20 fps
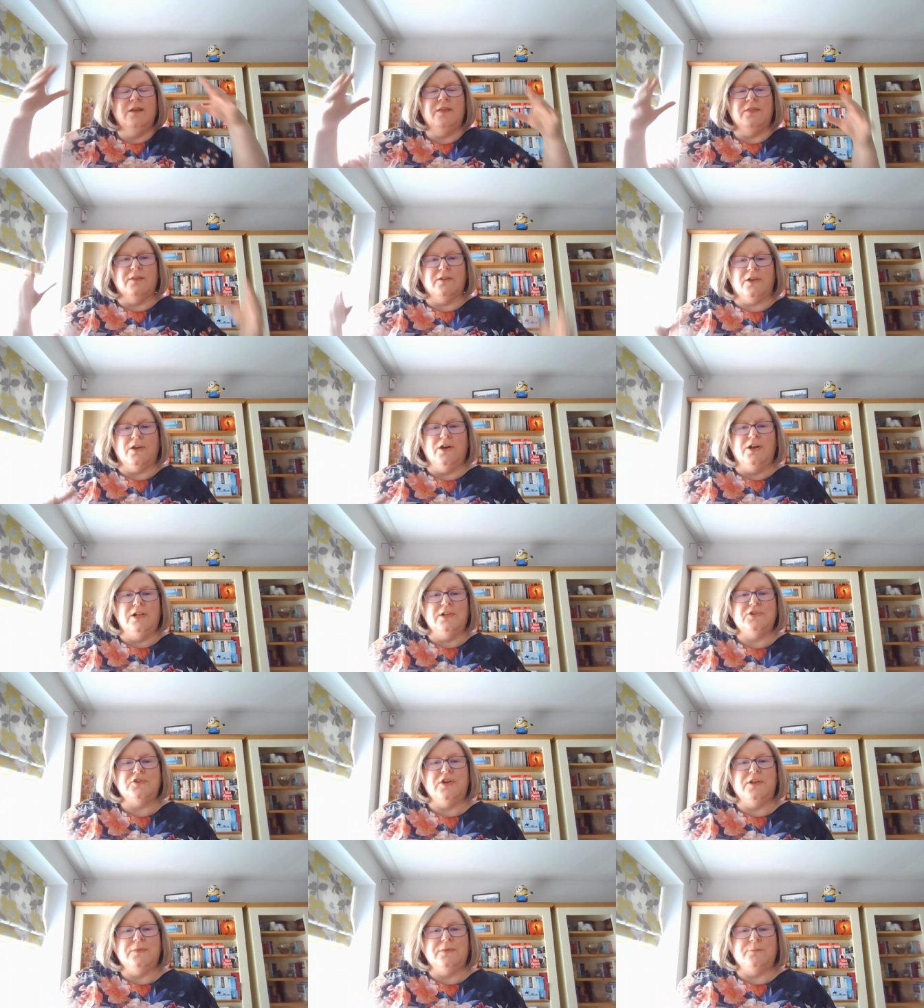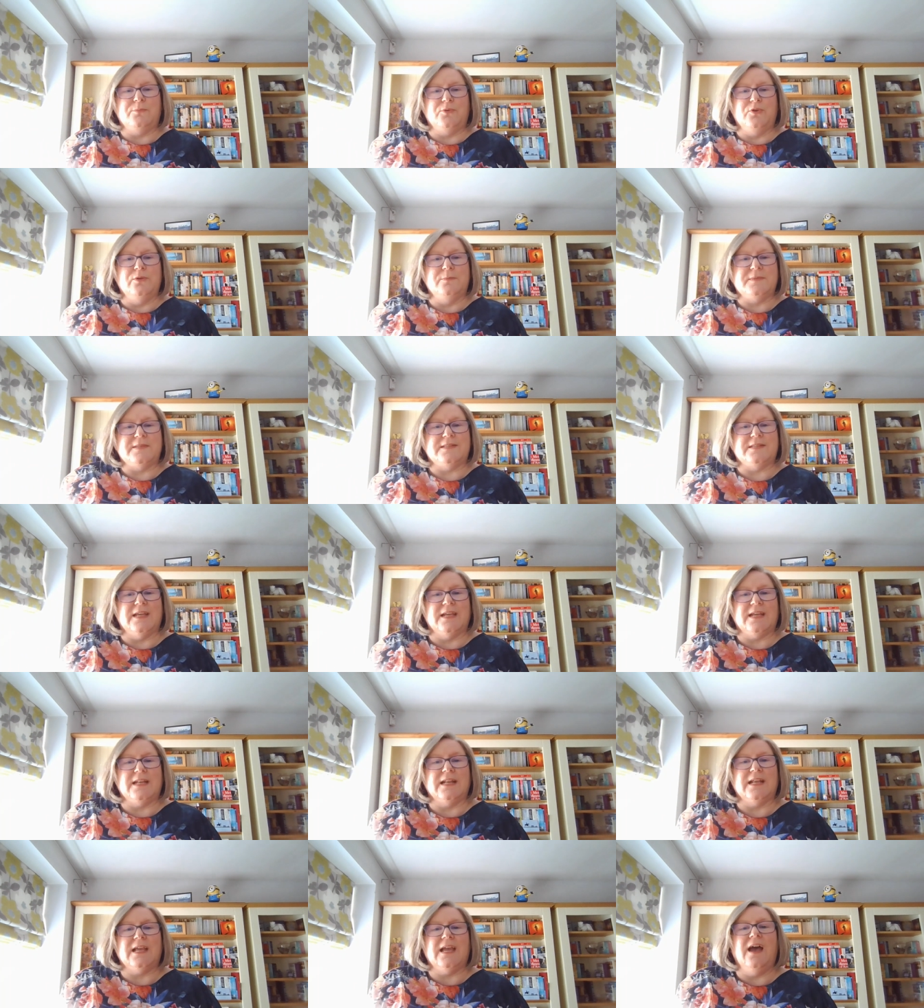the cauldron, the broomstick,
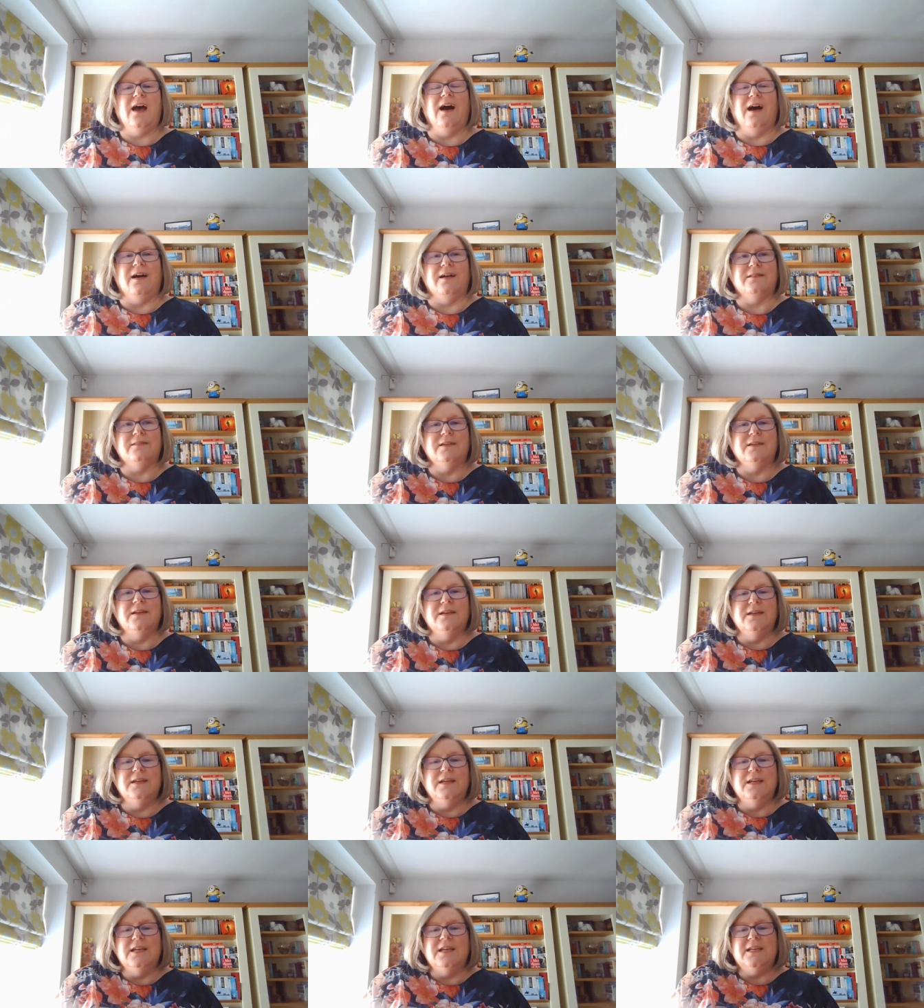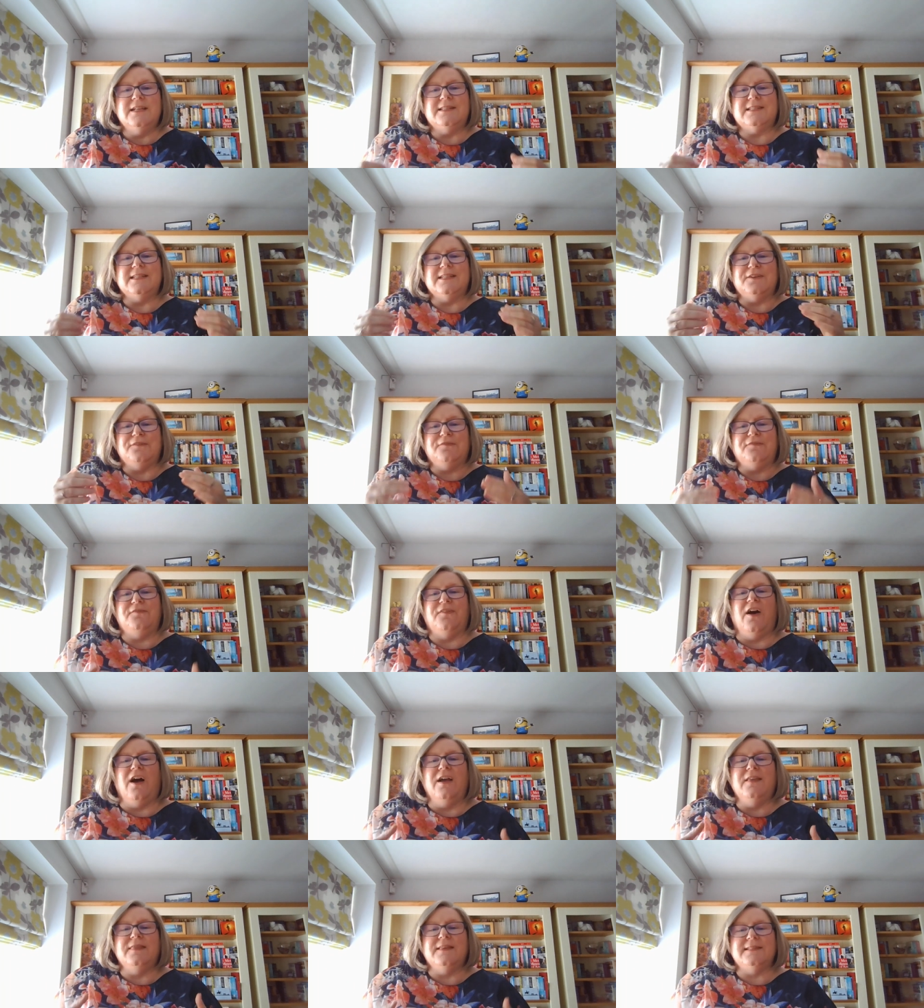and a cat to
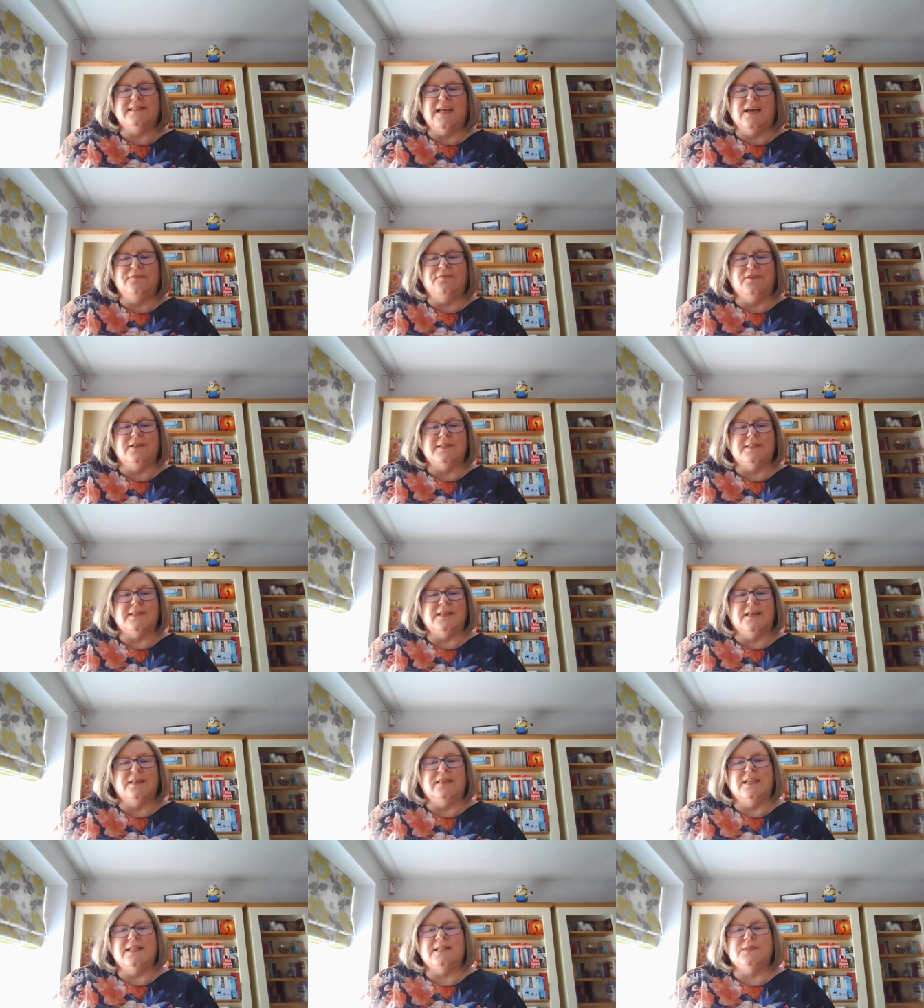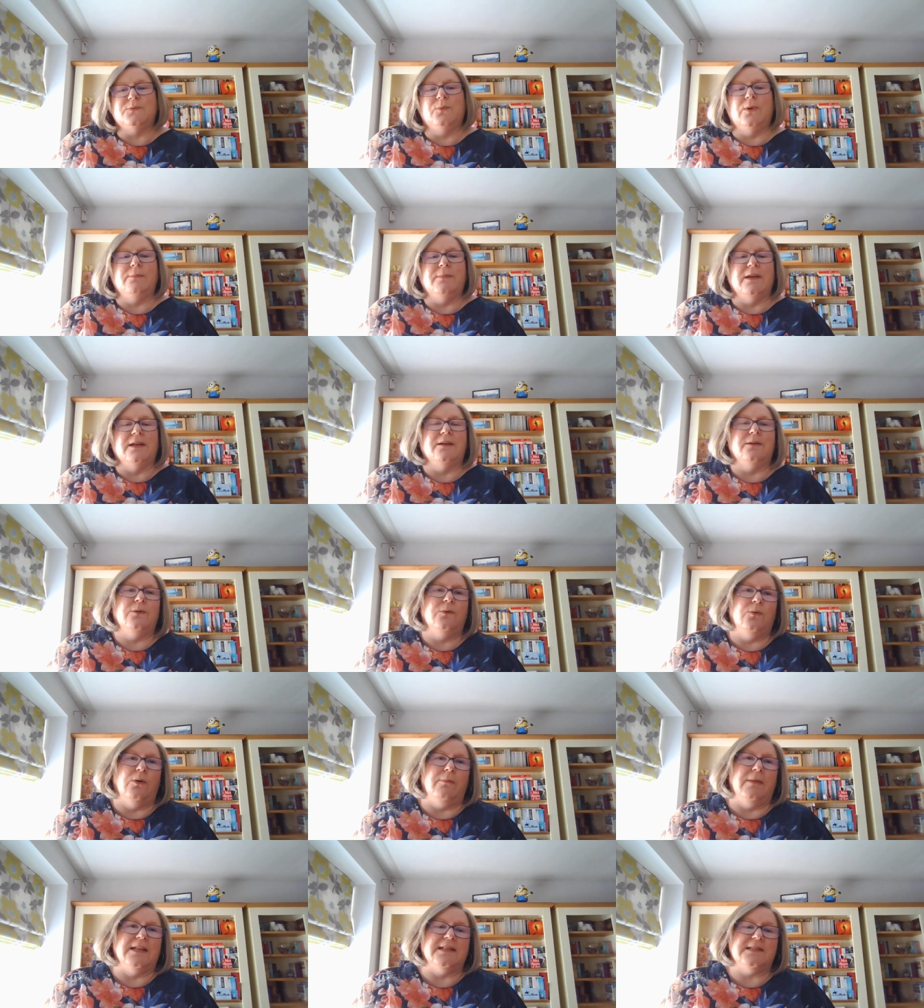define the devils that these women
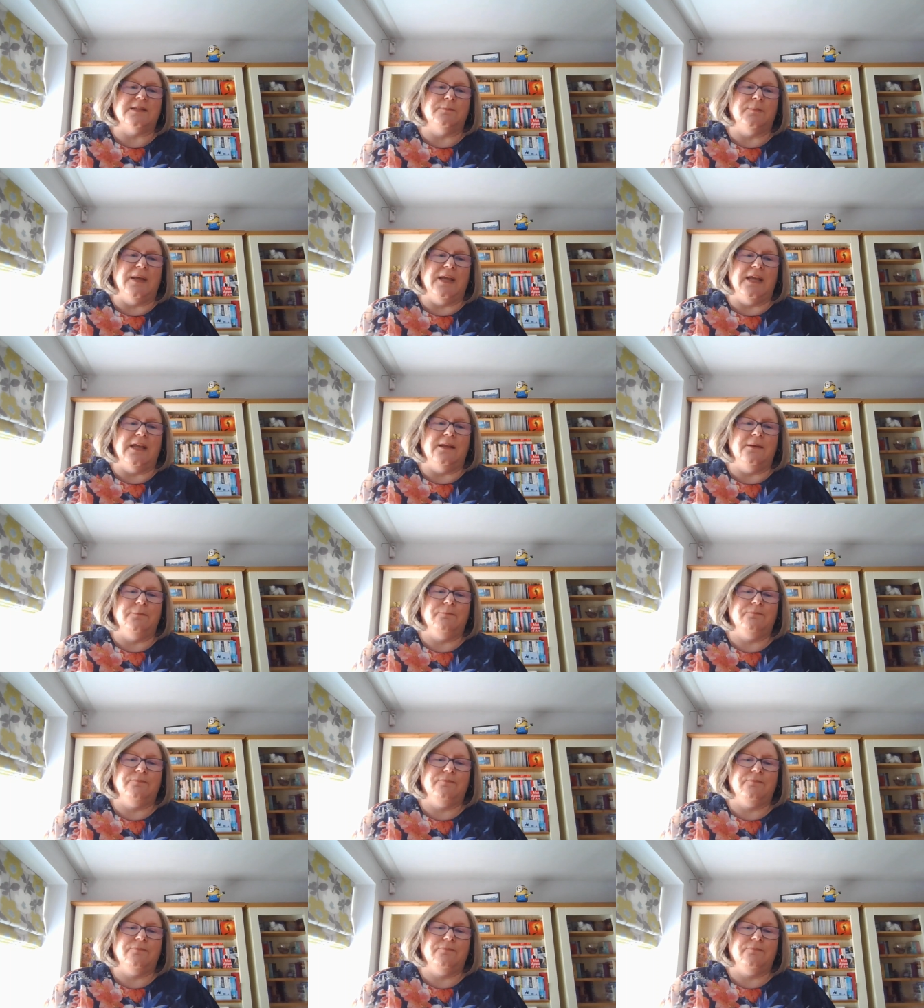were meant to be.